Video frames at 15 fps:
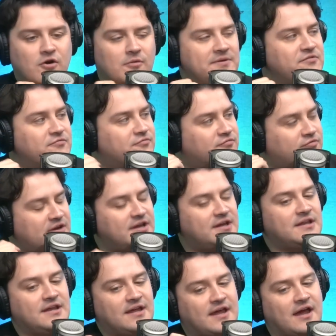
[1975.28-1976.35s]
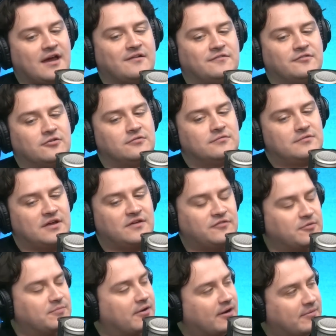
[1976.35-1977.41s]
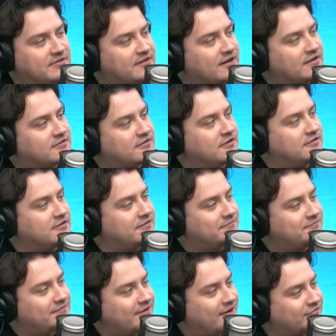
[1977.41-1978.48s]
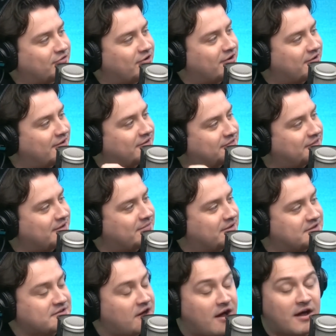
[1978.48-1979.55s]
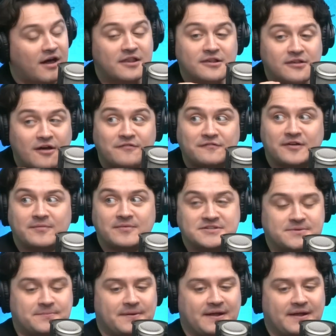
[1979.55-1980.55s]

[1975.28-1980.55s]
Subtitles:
got to be really careful if you buy Matheus Cunha. I've got a thing about this. I love him as a